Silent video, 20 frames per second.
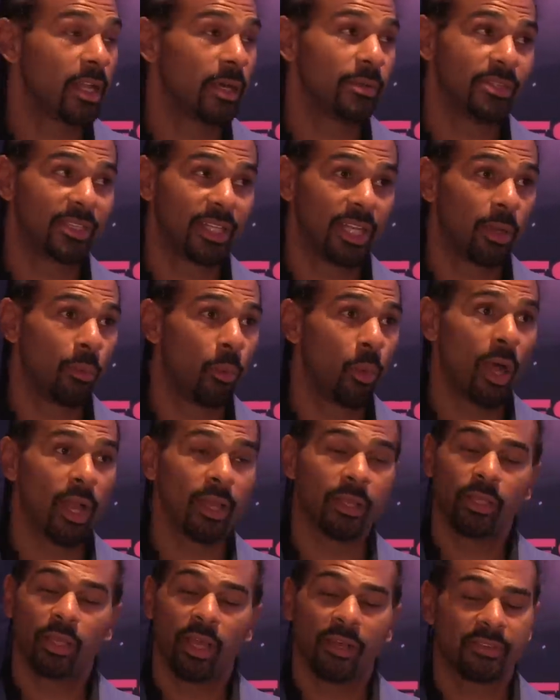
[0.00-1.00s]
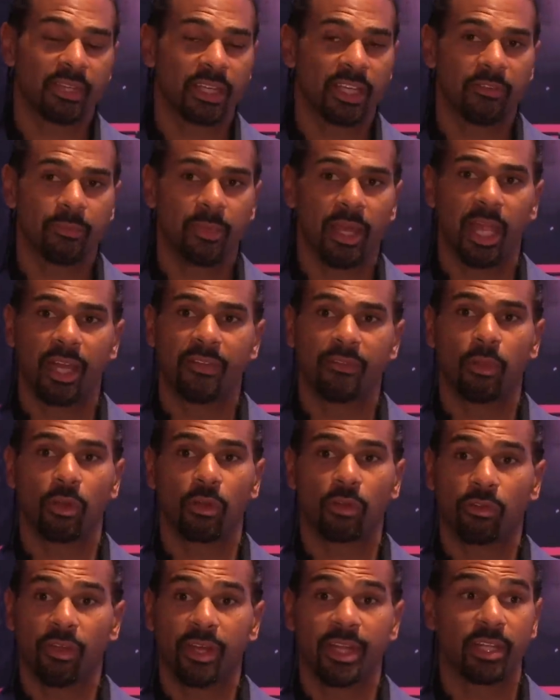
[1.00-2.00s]
You know, and Dillian Whyte, you have to give him a hell of a
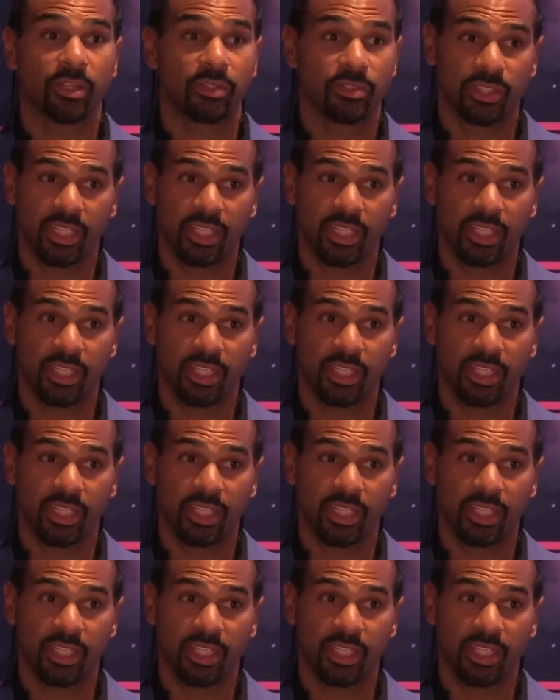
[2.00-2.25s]
lot of credit,